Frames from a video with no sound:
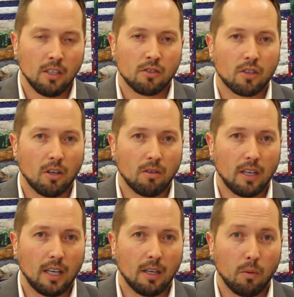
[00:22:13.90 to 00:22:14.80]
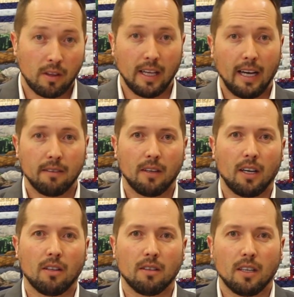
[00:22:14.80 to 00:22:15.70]
So with that,
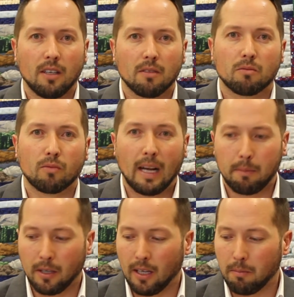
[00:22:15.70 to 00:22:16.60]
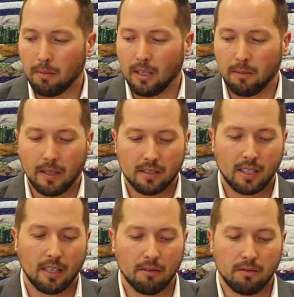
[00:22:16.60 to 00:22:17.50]
I'll wrap it up. That's
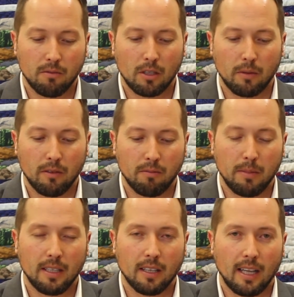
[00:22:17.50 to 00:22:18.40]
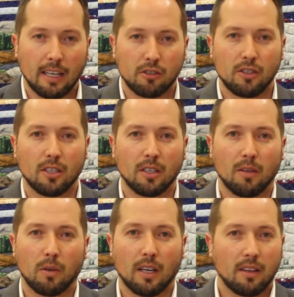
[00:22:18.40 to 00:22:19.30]
kind of where we've been the last year
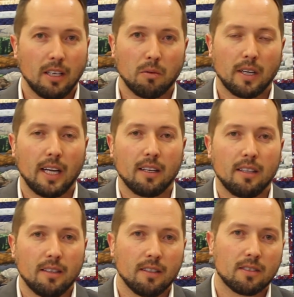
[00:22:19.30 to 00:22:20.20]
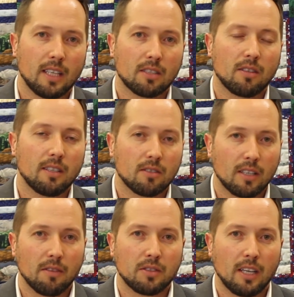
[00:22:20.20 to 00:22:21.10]
and where I think we're headed in this next
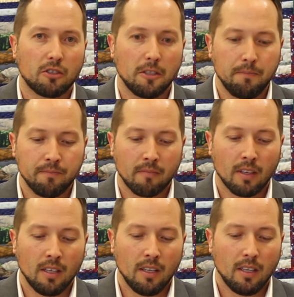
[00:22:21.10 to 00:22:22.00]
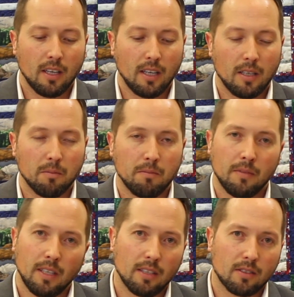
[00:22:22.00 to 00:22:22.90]
legislative session.
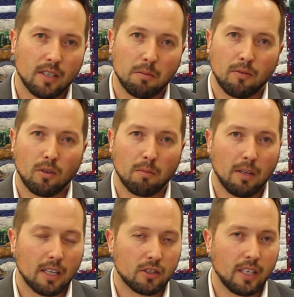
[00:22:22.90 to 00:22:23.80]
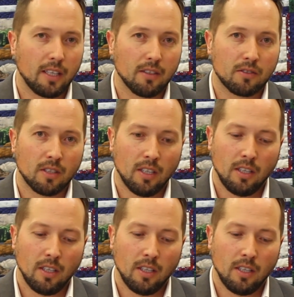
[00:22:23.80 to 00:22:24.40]
As I said before, blockchain is